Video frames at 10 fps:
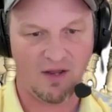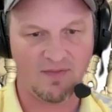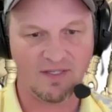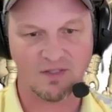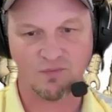
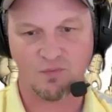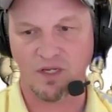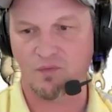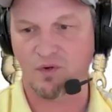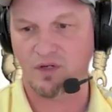and this is
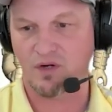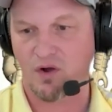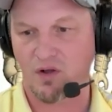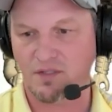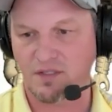what you would
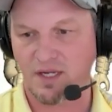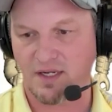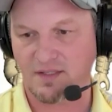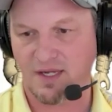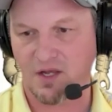call just like a scale